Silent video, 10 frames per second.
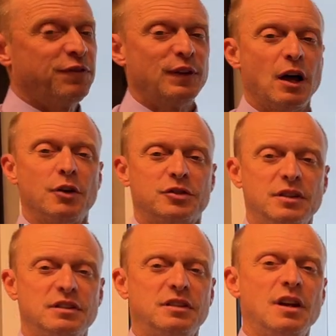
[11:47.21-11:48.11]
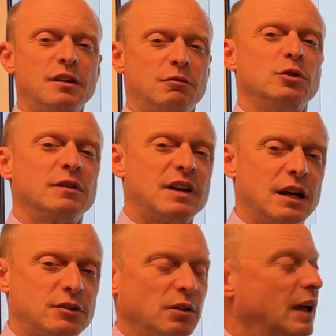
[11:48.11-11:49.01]
flow. So this is another rule of
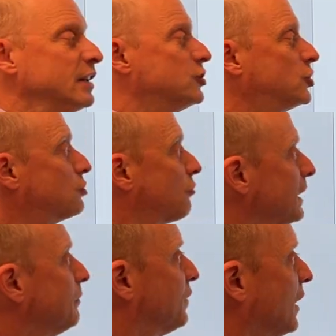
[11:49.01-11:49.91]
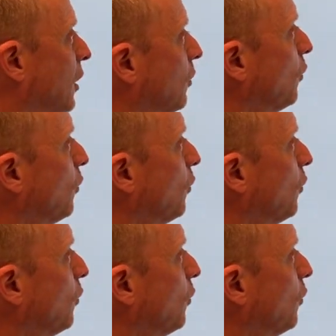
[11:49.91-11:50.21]
contour lines. Stream flow.